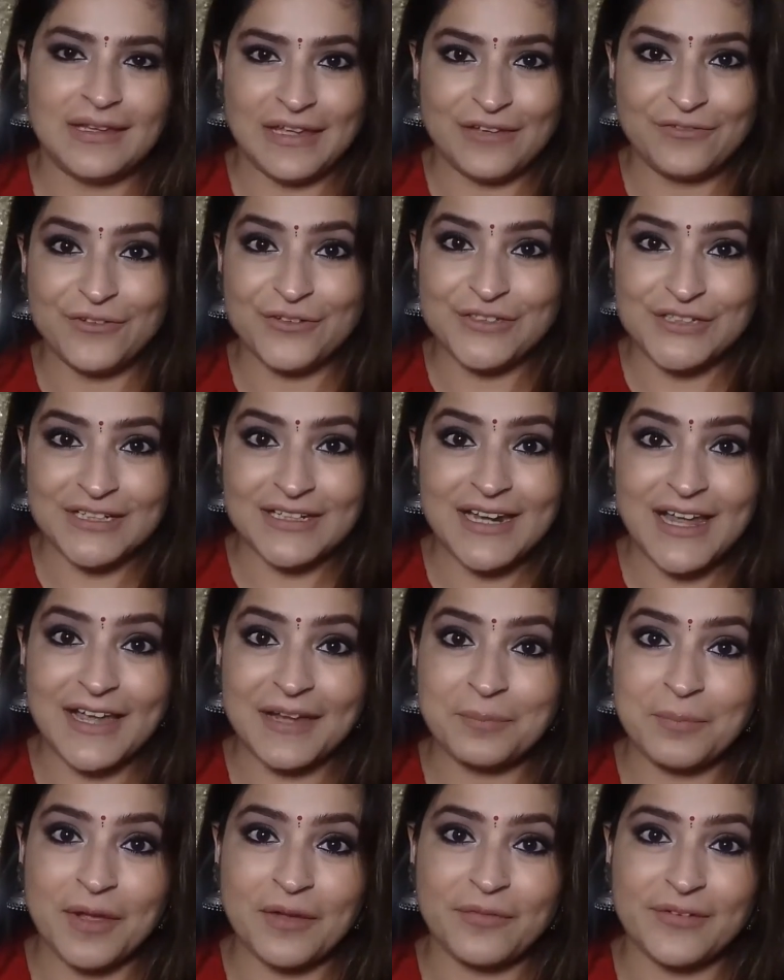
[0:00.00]
If you did
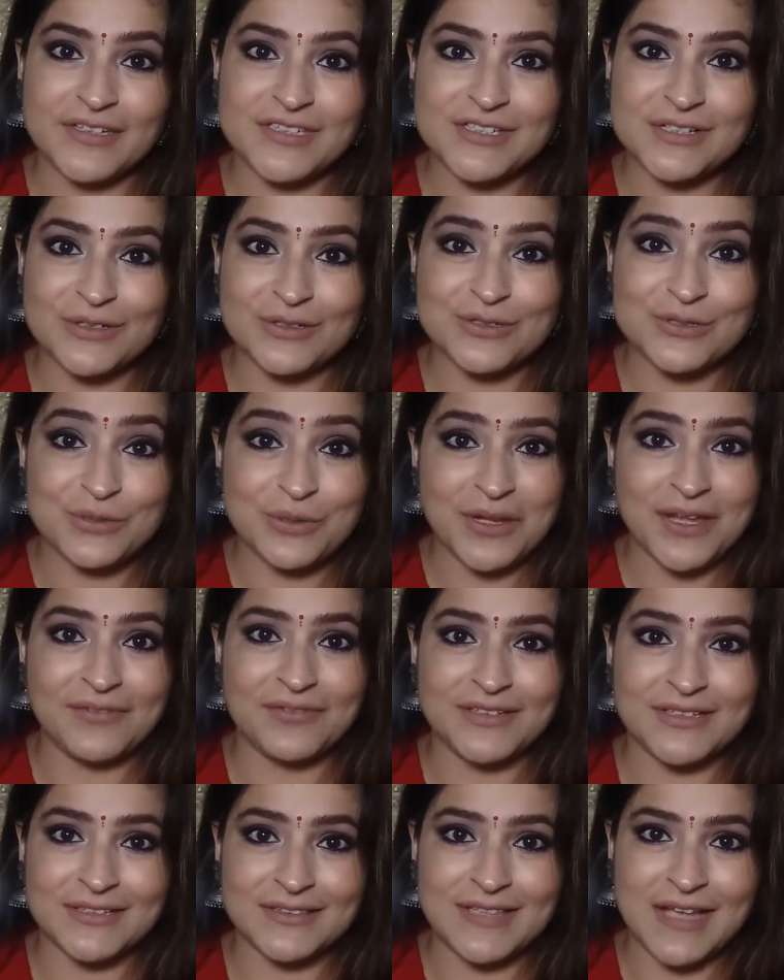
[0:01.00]
like my video, do
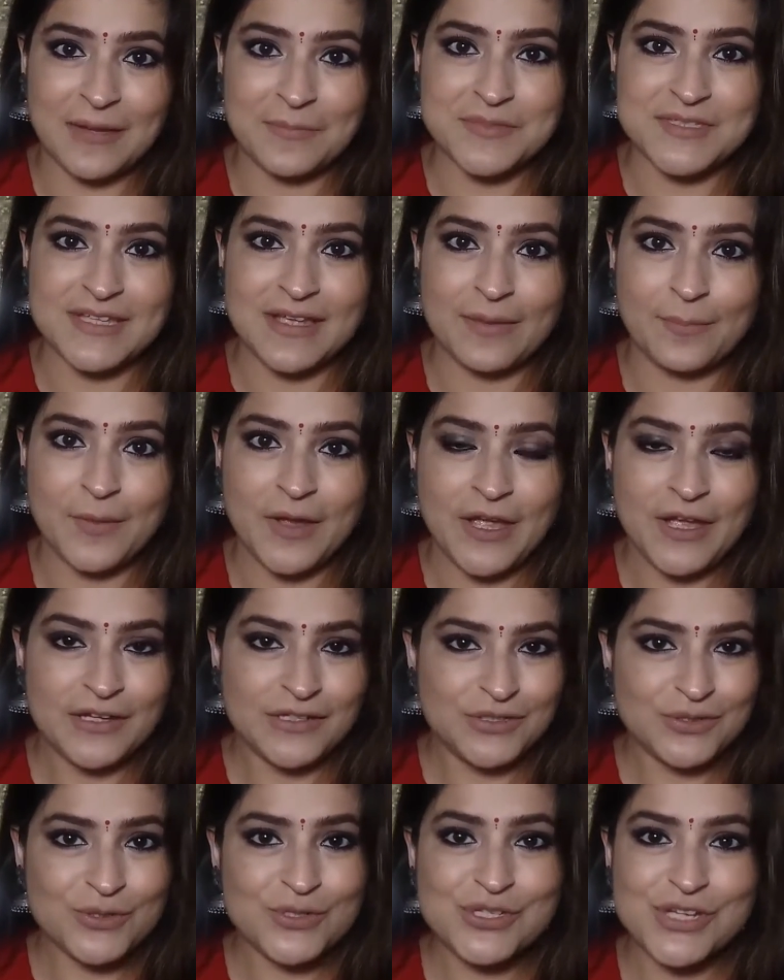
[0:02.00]
give it a thumbs up,
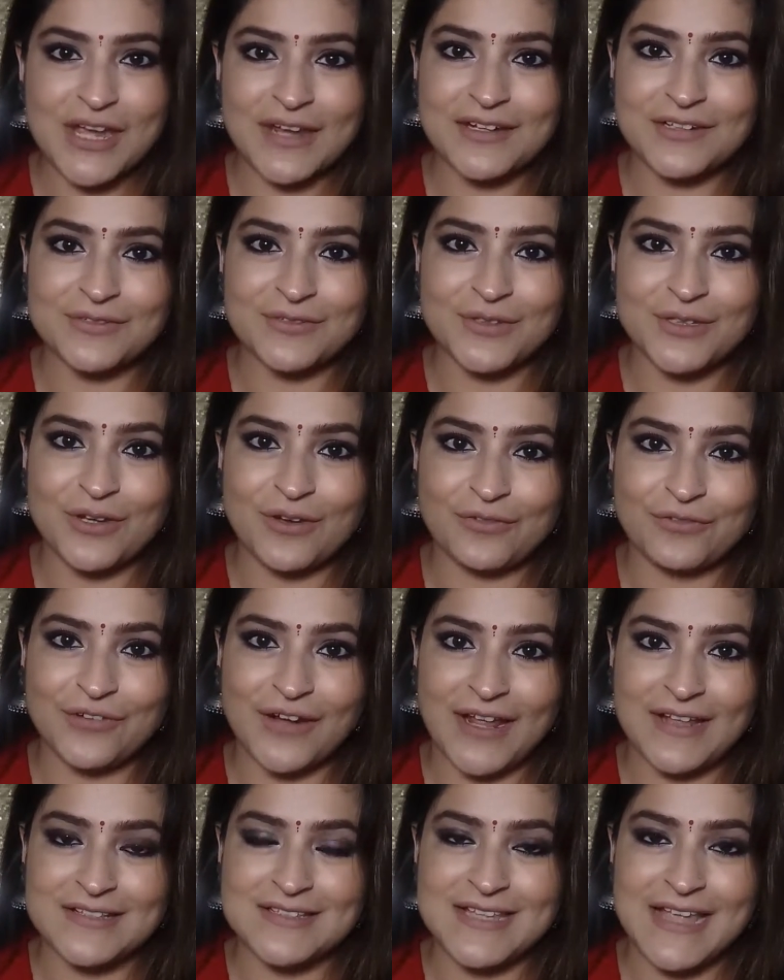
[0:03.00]
do share it with your
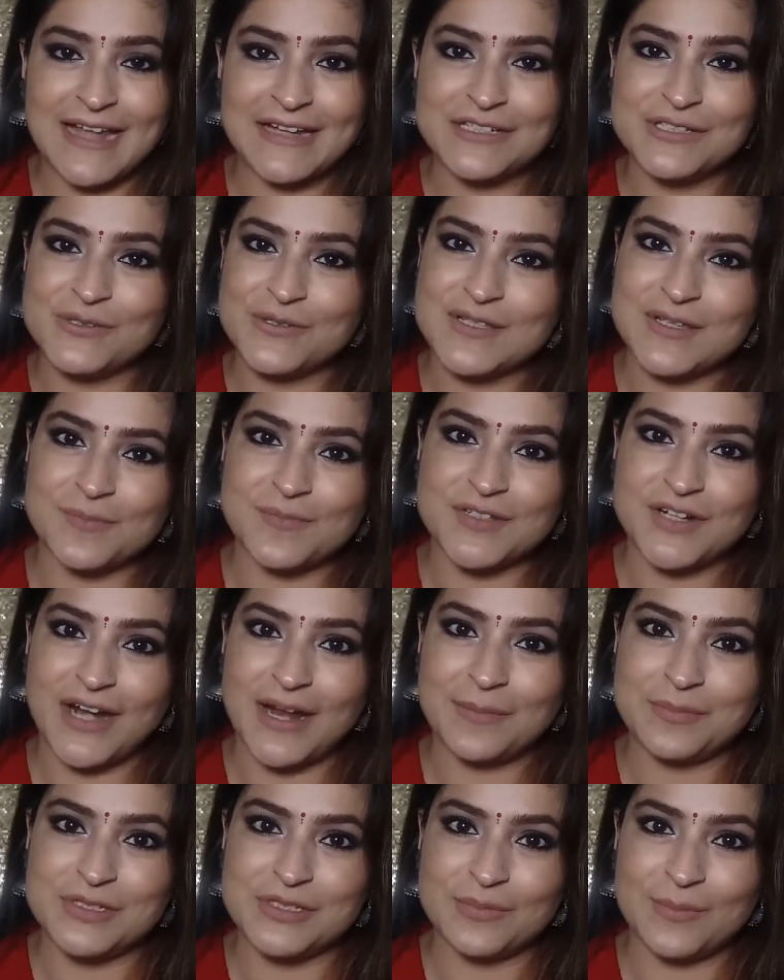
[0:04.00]
friends, and do
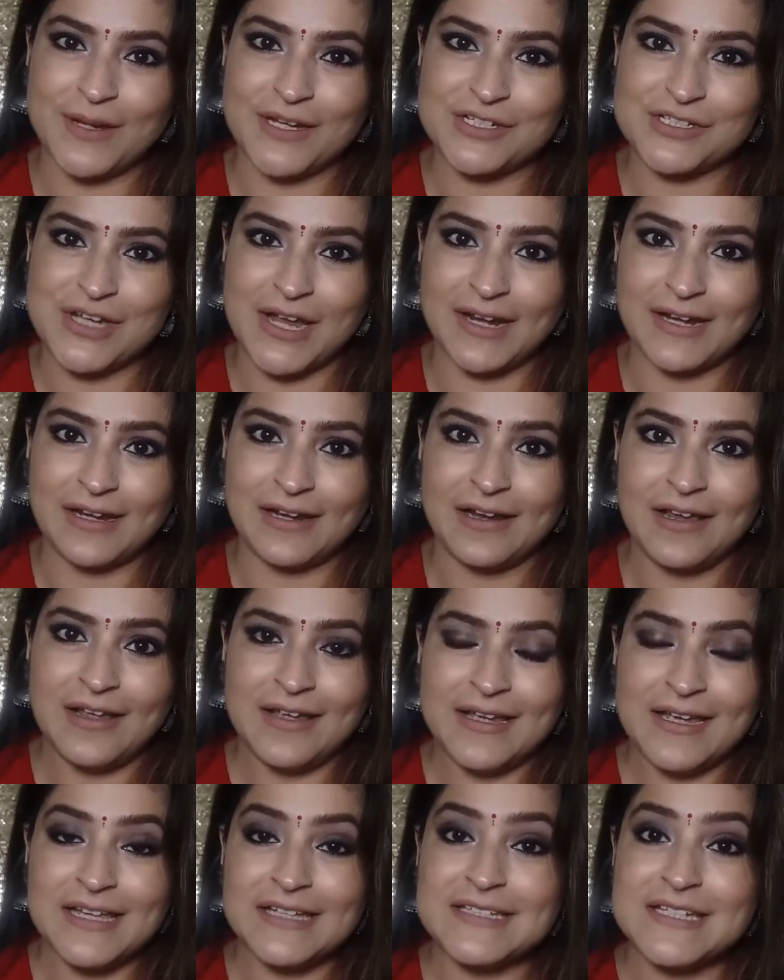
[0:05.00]
subscribe to my channel.
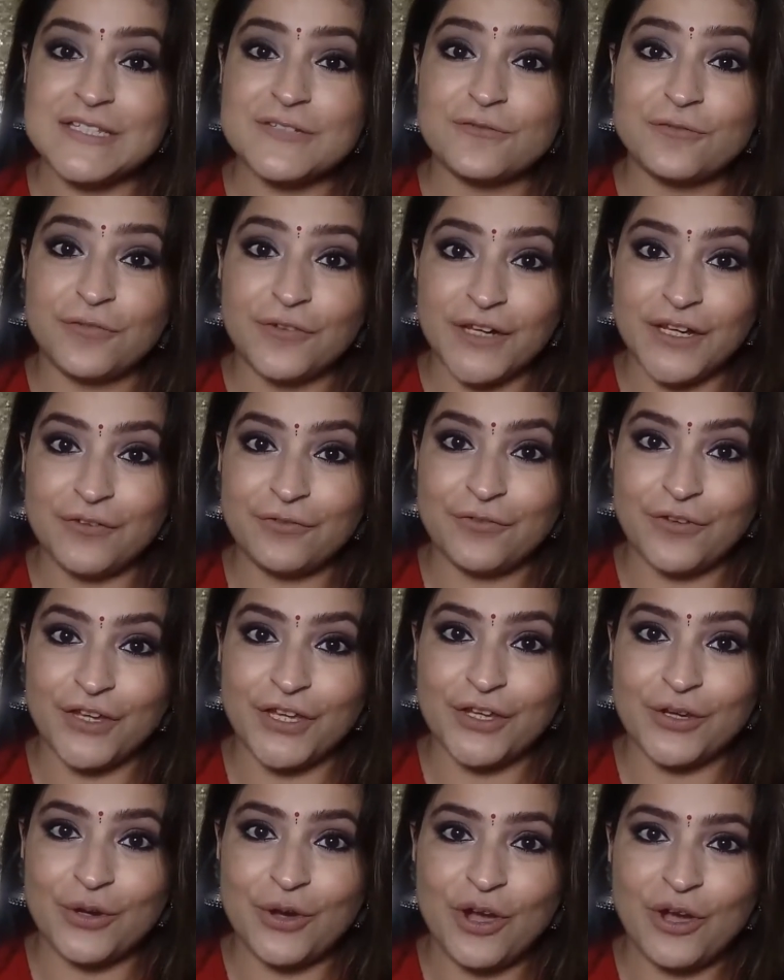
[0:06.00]
It is free for
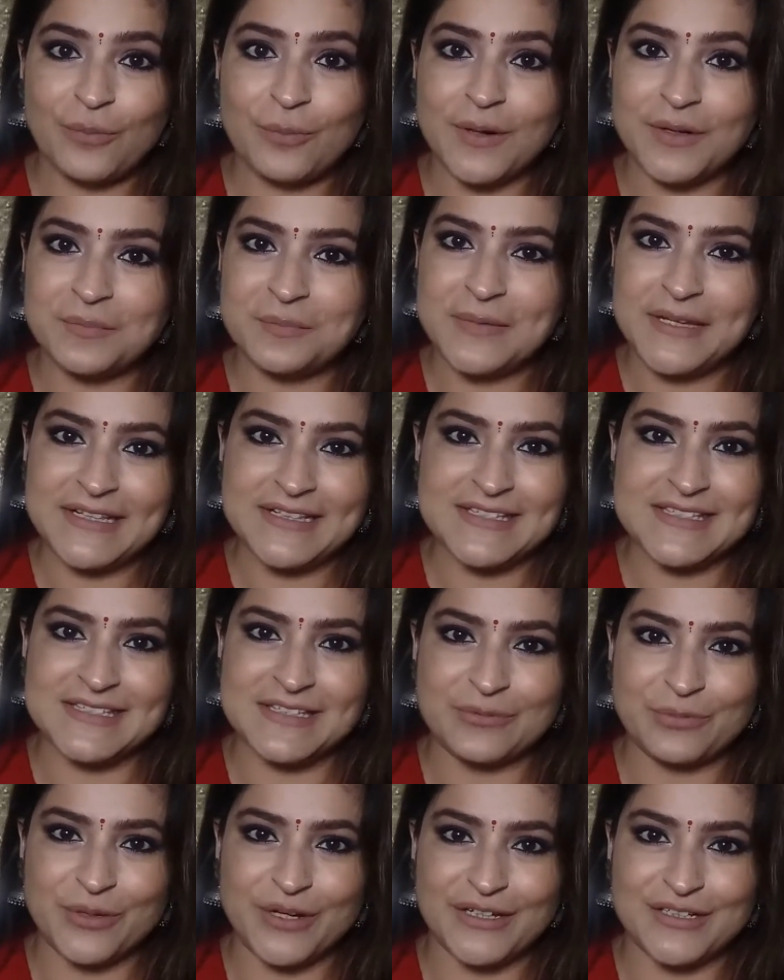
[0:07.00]
you but means
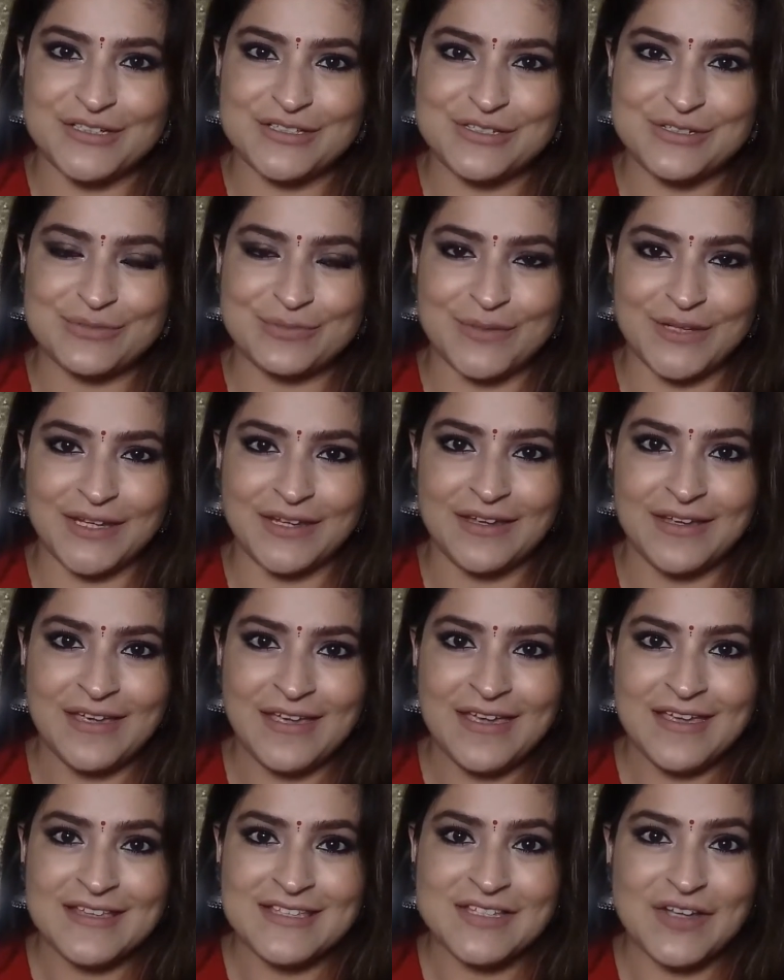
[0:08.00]
the world to me.
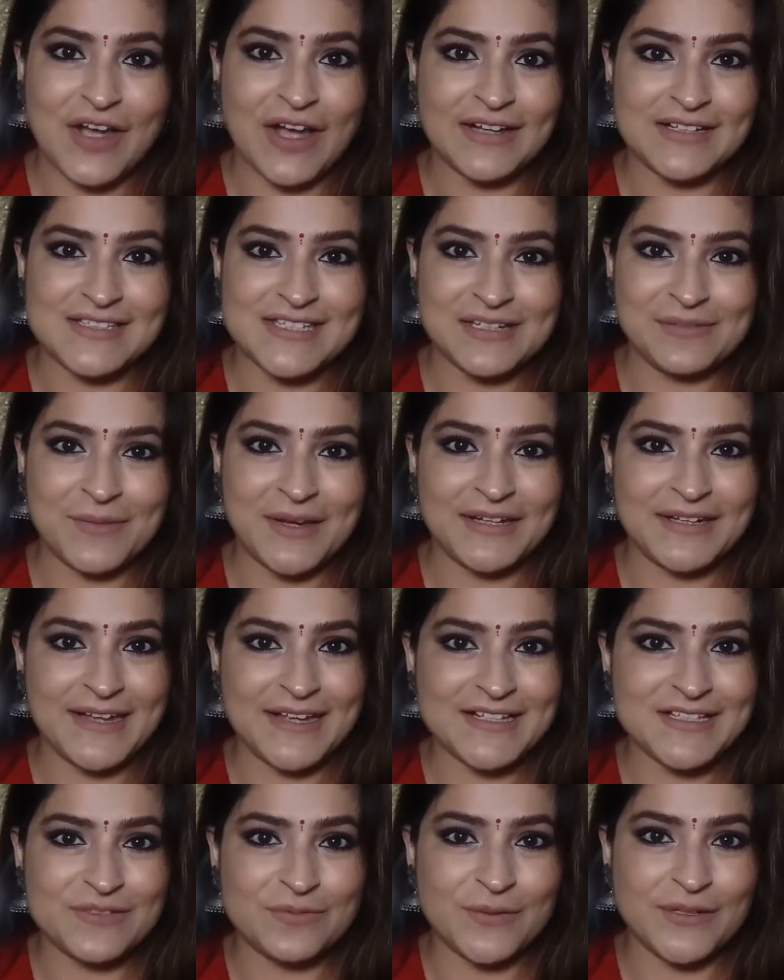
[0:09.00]
So until my
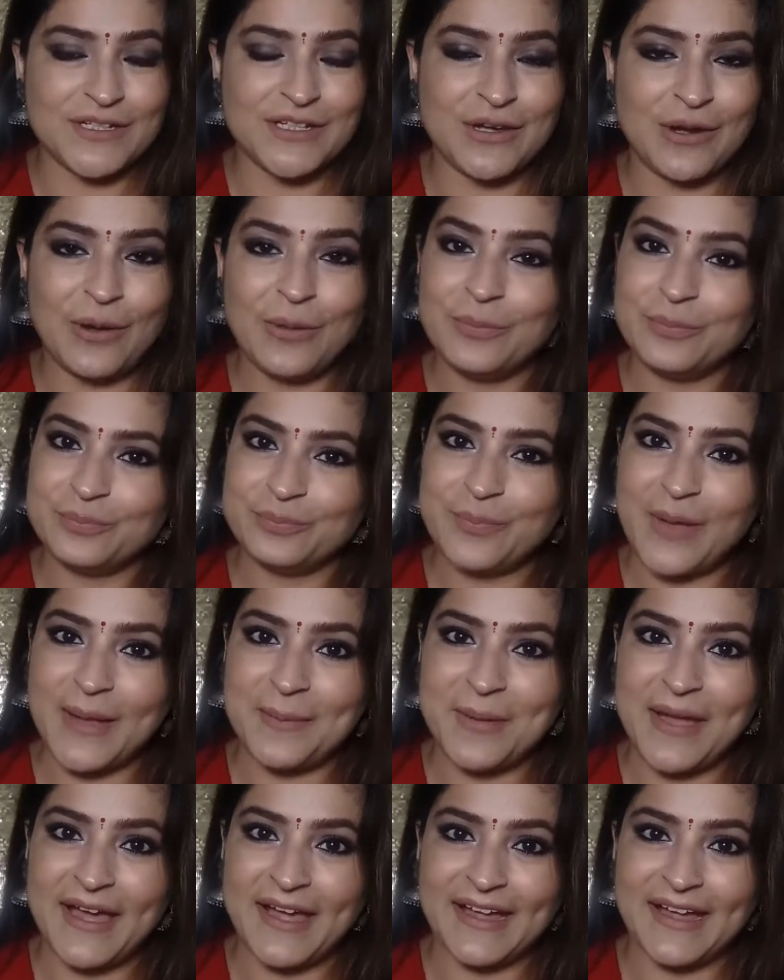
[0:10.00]
next video, bye